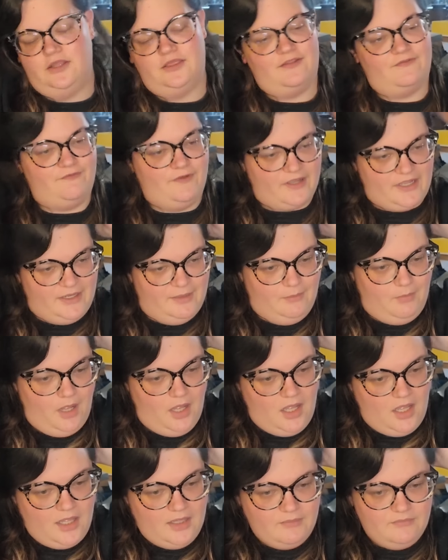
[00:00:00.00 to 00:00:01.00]
The fucking
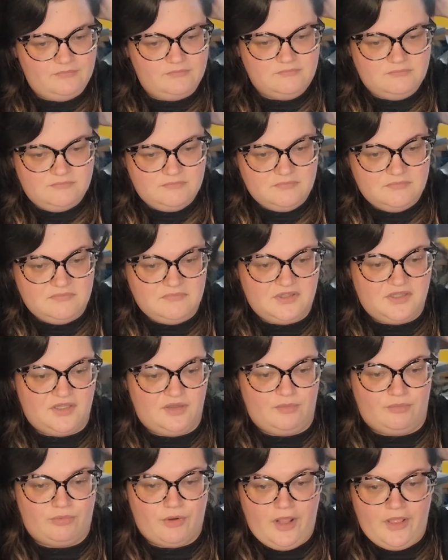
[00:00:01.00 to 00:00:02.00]
mom,
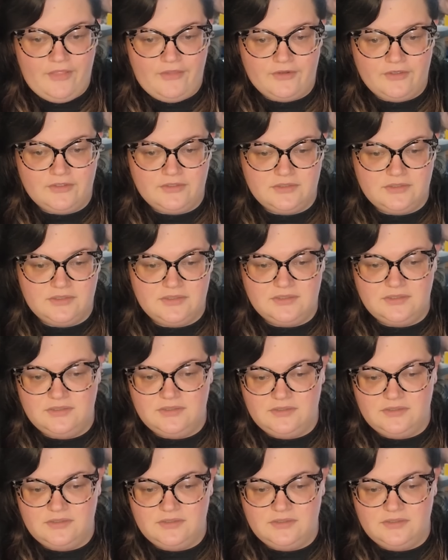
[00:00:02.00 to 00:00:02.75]
the brothers,